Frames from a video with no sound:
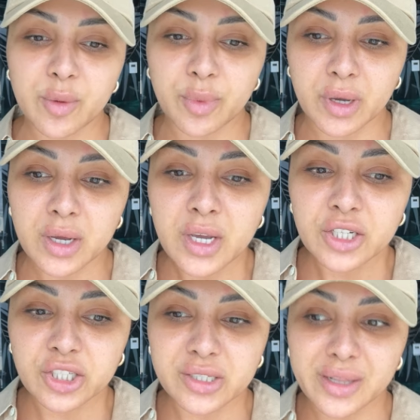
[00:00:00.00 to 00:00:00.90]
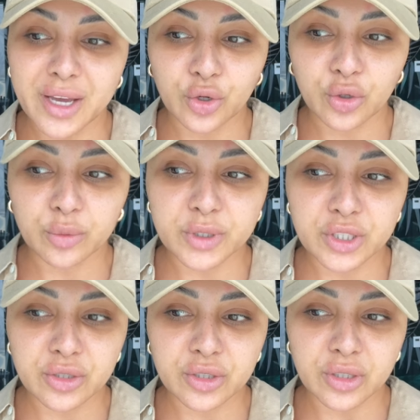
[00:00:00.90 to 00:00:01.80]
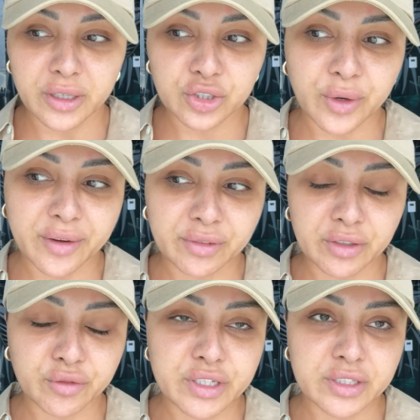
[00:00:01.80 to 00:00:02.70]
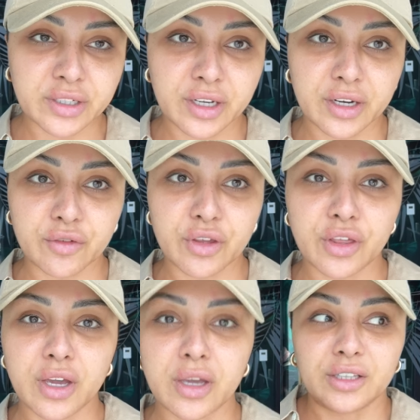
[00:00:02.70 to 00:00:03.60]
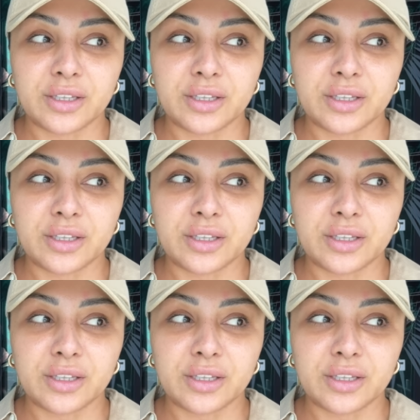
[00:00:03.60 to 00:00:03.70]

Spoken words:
but she said that could be due to like traveling recently and everything.